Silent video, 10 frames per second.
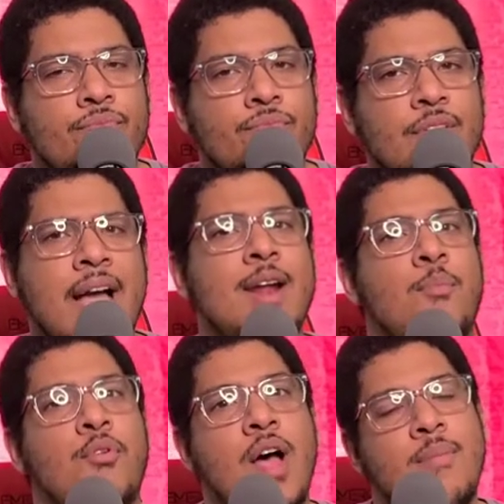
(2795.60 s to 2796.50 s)
I had a
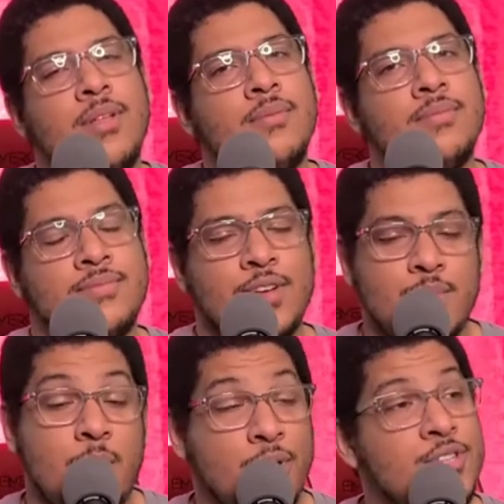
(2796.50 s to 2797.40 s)
problem. Talk
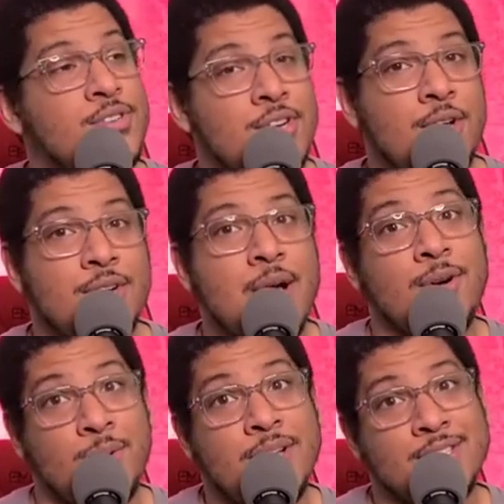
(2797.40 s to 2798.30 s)
about personal note. Now we're
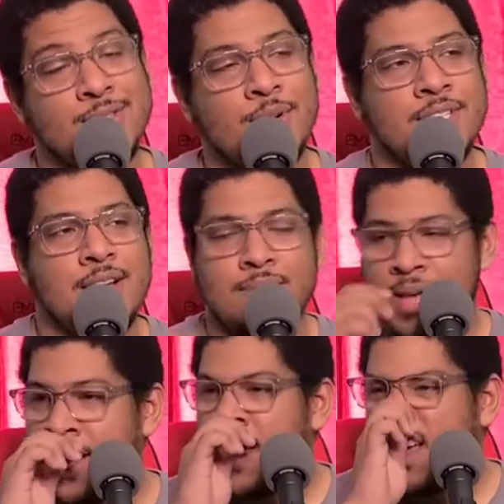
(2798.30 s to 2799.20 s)
going into story time.
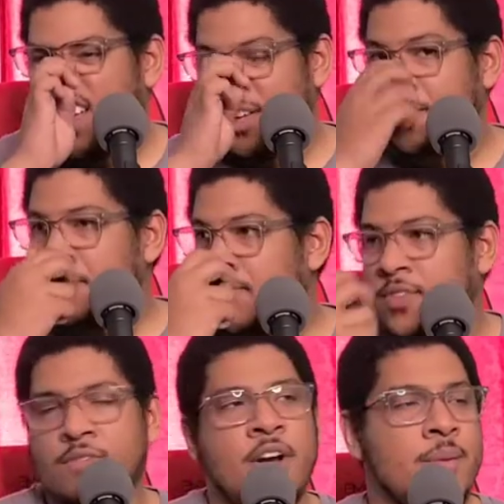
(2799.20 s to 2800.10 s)

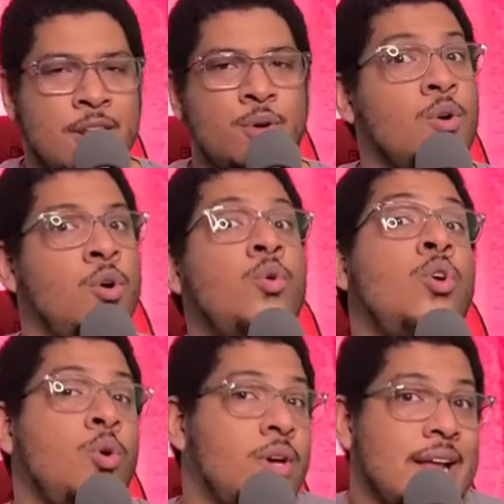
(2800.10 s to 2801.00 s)
For anybody who who,
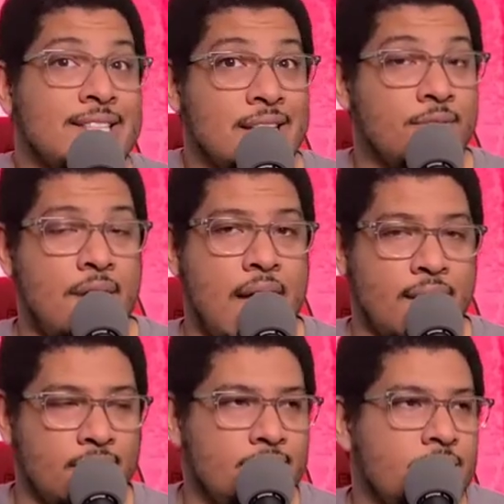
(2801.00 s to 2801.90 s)
who could identify.
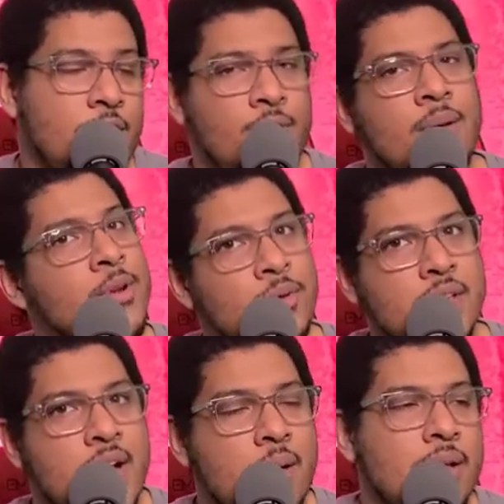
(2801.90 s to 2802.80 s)
You know, let me know in the
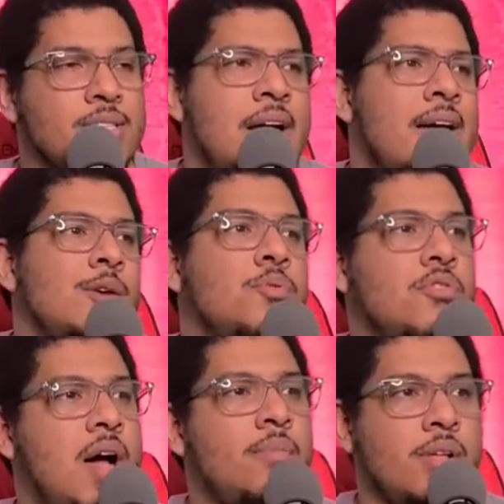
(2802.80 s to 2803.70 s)
comments. I had a
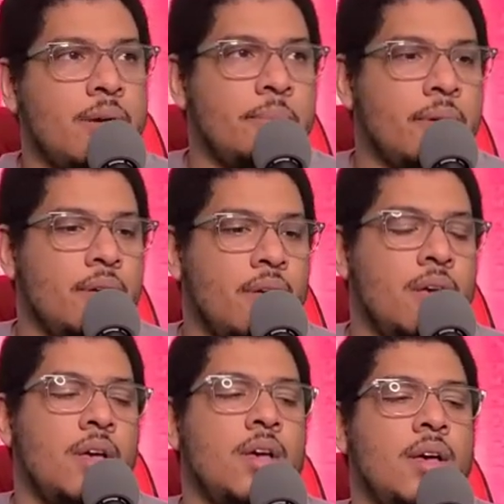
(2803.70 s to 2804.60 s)
problem
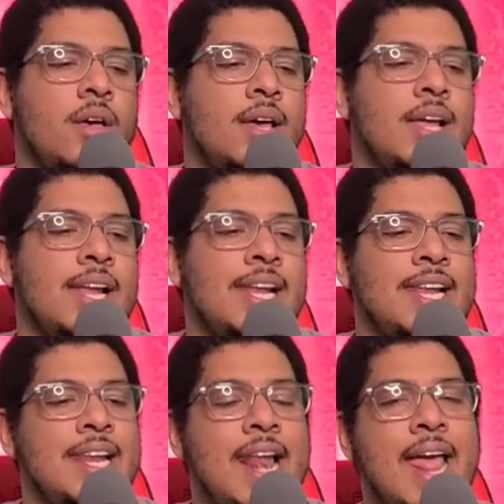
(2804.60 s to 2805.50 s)

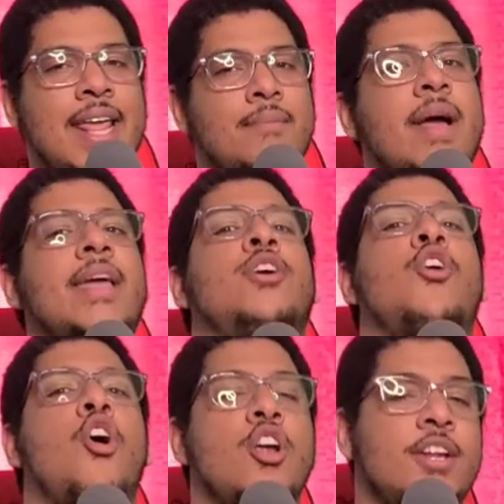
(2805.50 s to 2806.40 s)
letting my
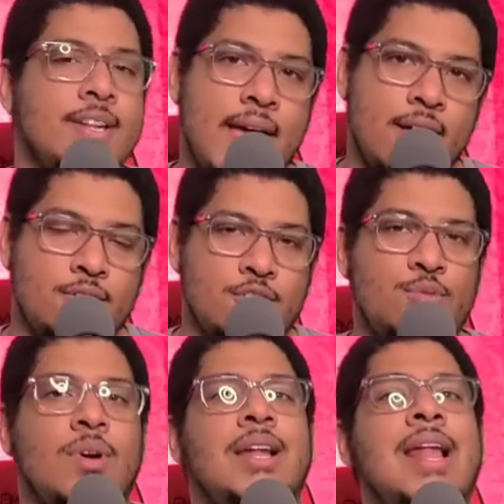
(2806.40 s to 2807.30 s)
guard down to
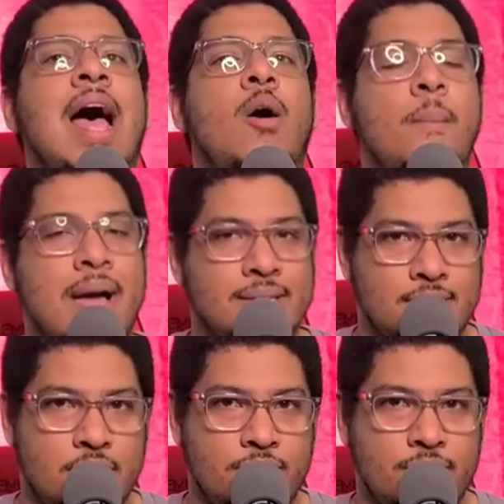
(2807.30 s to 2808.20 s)
allow
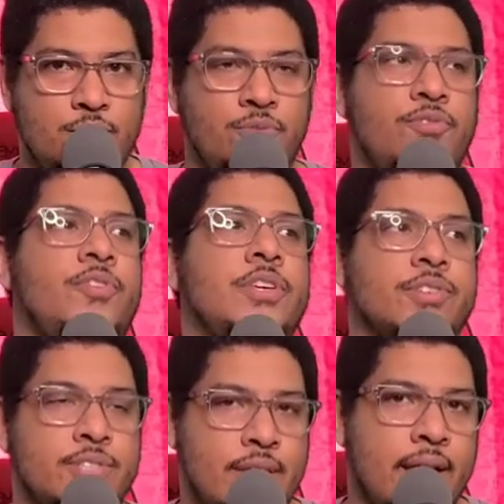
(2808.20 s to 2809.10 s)
myself to feel
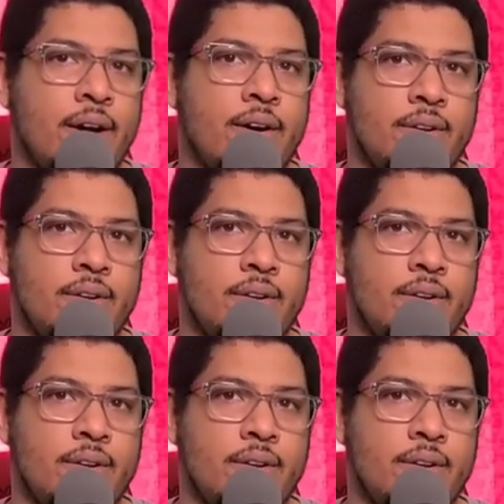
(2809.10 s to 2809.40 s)
scared.